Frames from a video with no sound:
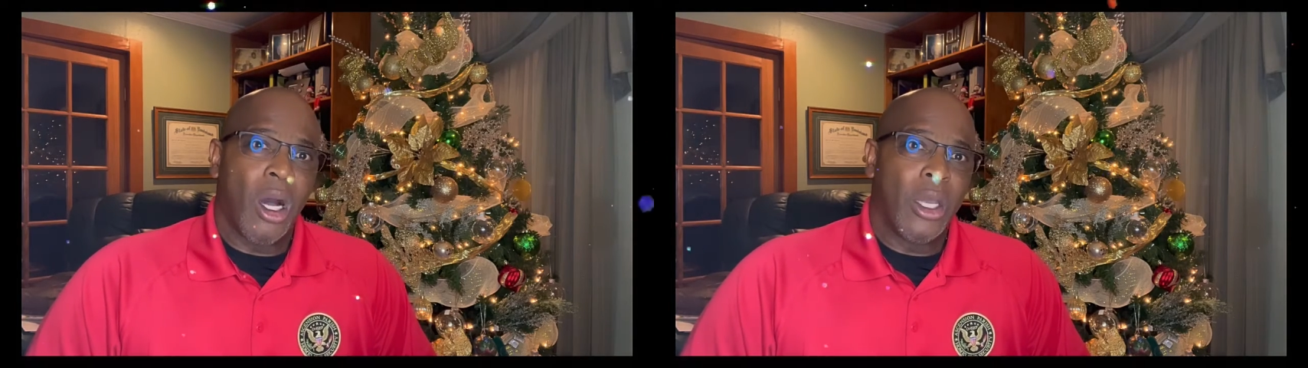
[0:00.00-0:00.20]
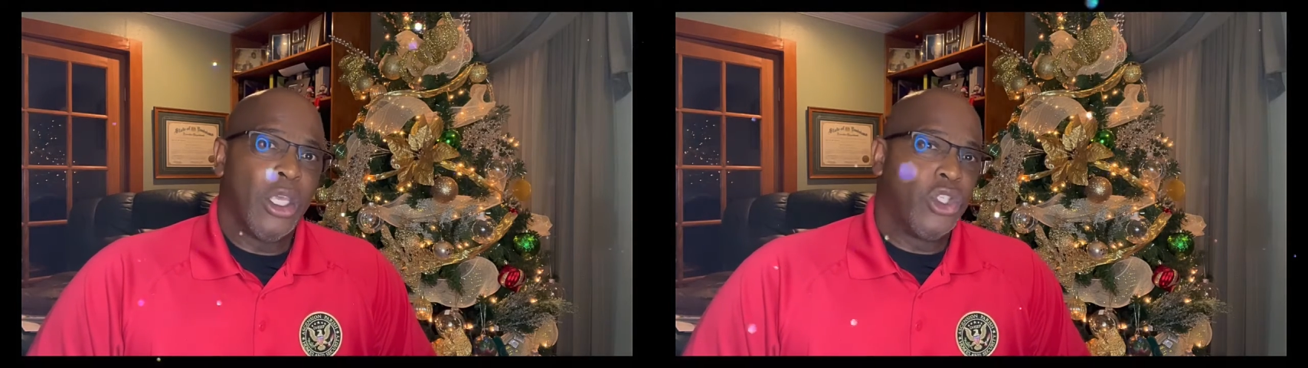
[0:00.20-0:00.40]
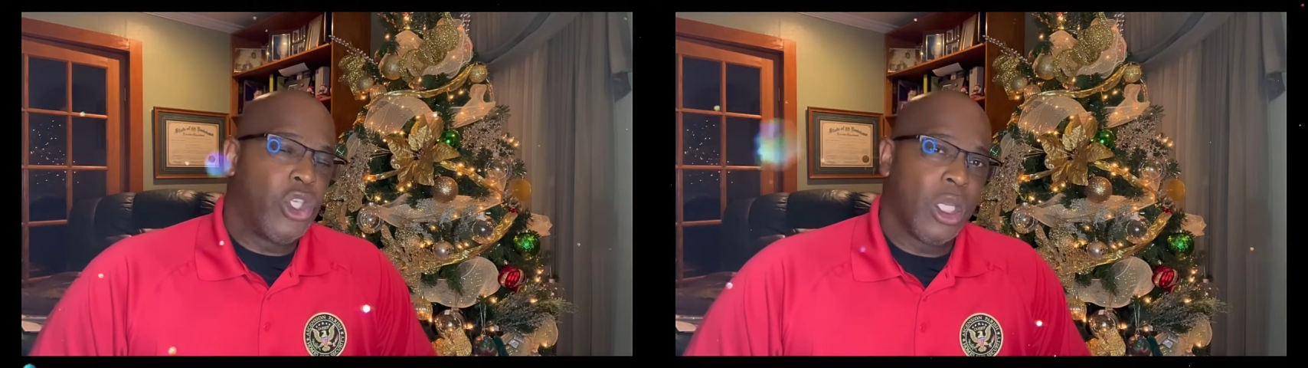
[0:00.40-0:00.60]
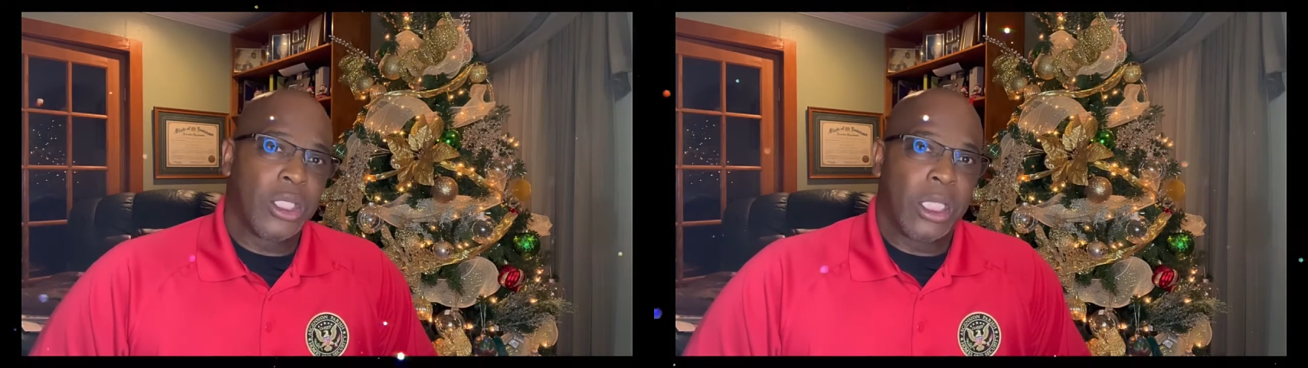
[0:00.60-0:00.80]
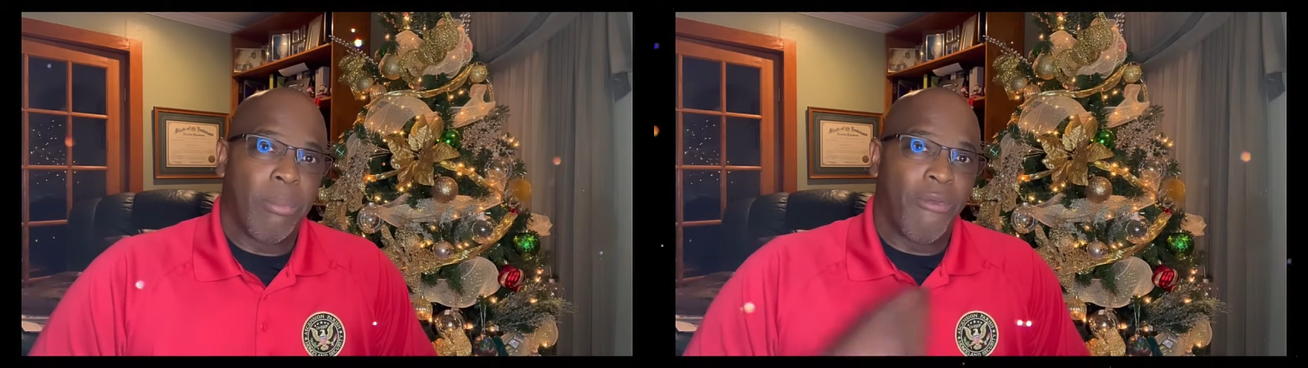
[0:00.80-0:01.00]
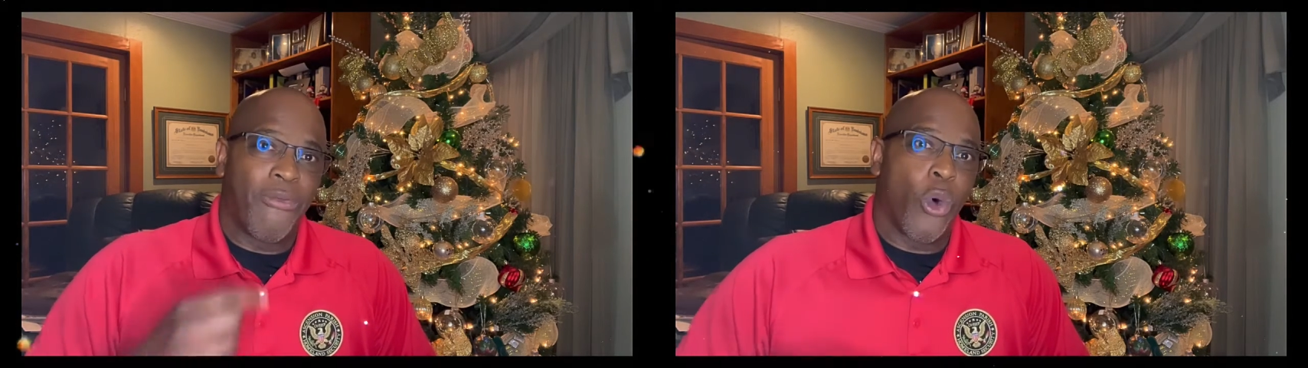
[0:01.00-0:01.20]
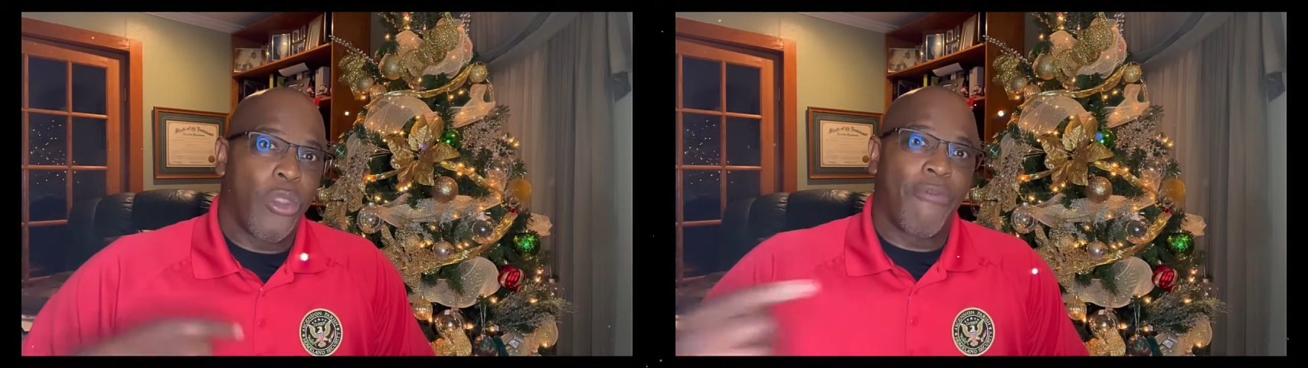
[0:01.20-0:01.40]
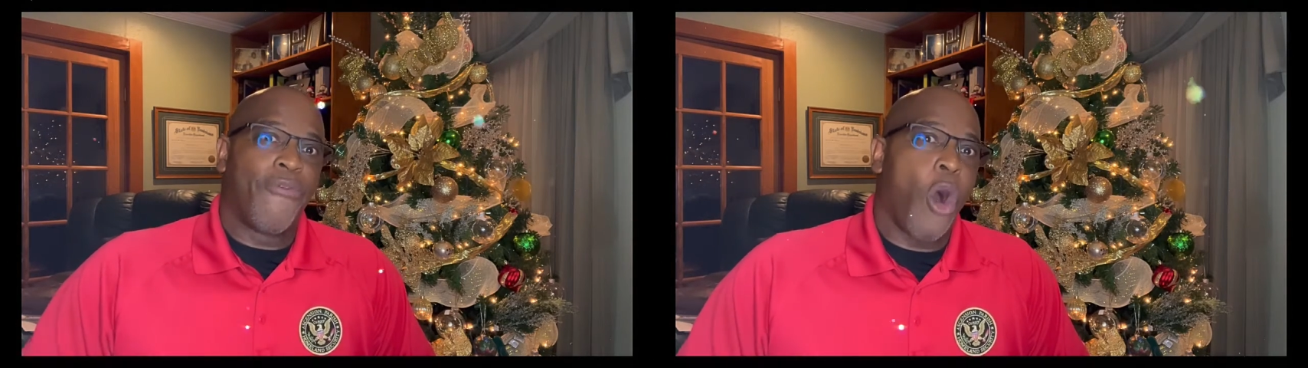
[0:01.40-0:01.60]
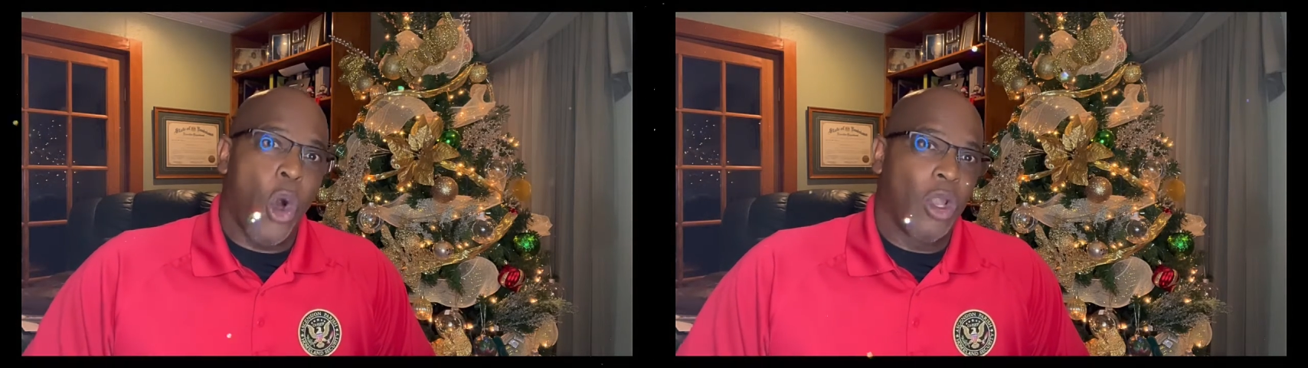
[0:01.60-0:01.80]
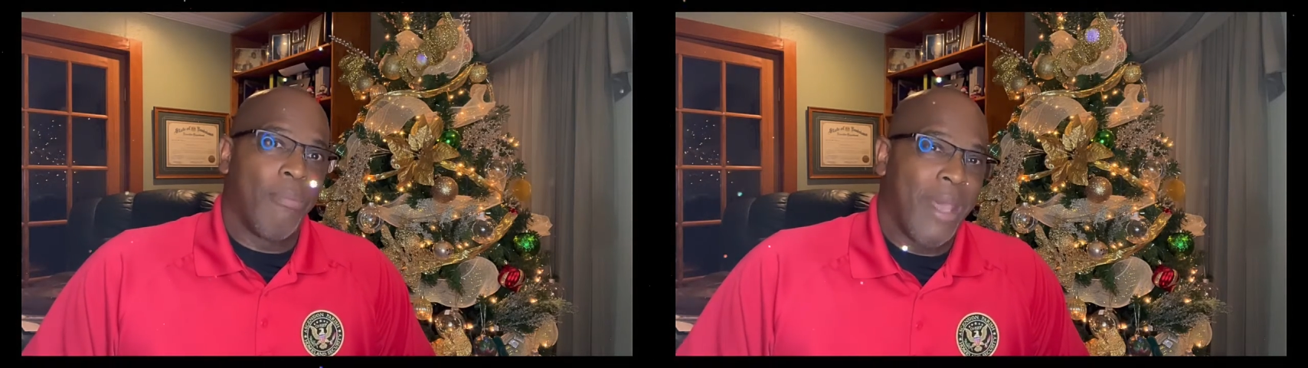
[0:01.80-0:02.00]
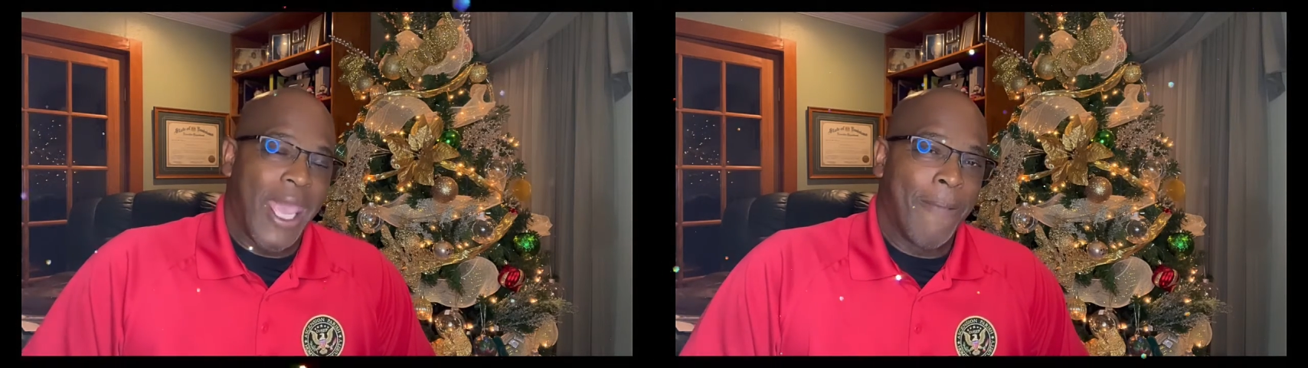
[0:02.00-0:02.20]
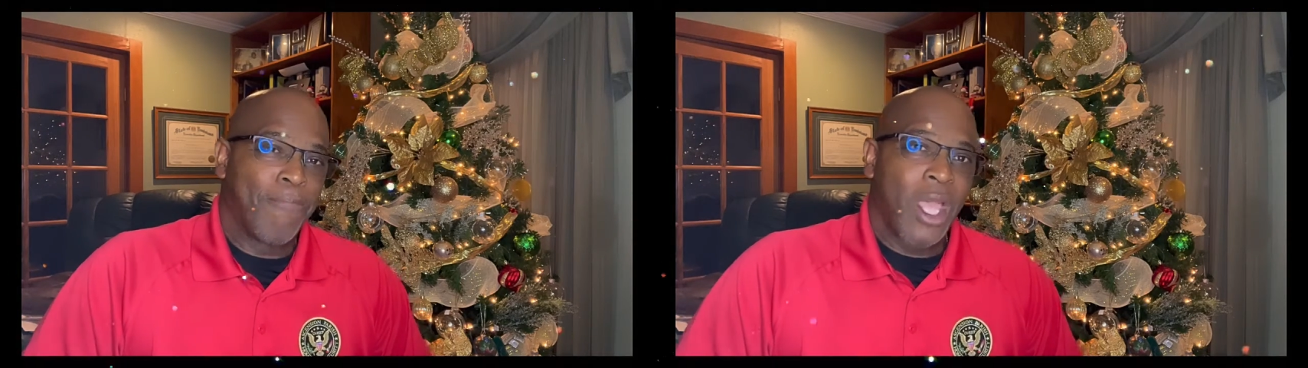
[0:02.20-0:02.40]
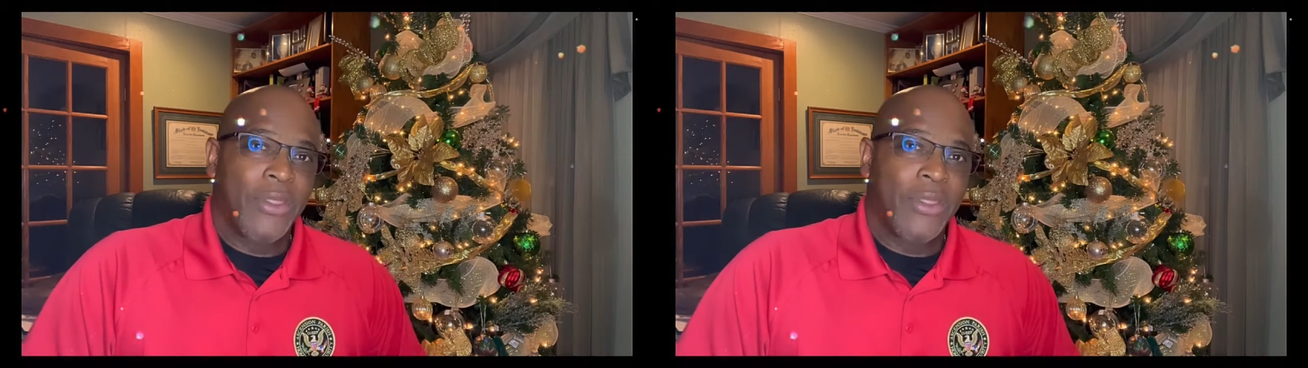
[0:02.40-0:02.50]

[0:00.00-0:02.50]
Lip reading: in Genesis before the fall of man,